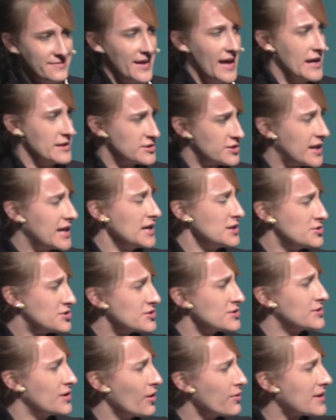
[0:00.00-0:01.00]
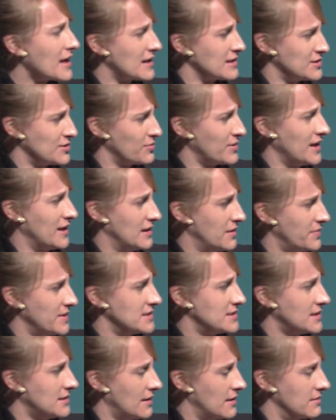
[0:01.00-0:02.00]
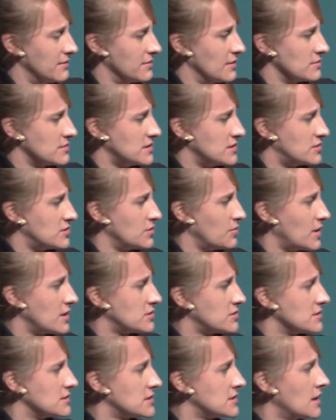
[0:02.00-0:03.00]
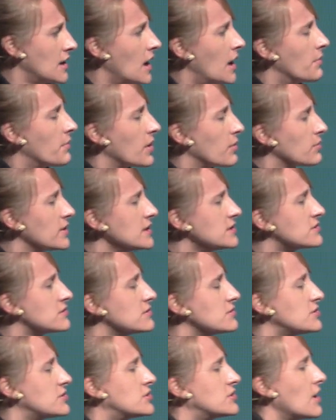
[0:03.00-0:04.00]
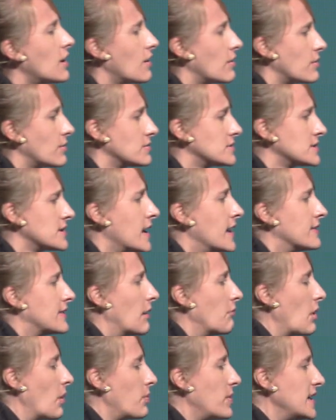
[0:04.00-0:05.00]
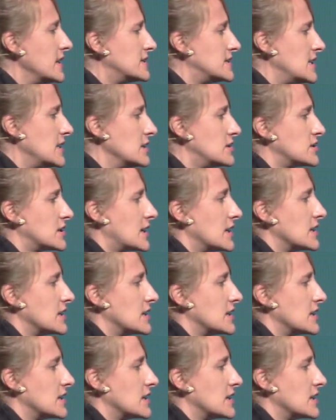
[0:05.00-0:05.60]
And kids should know that it's okay to be scared in those situations. But research shows that when we teach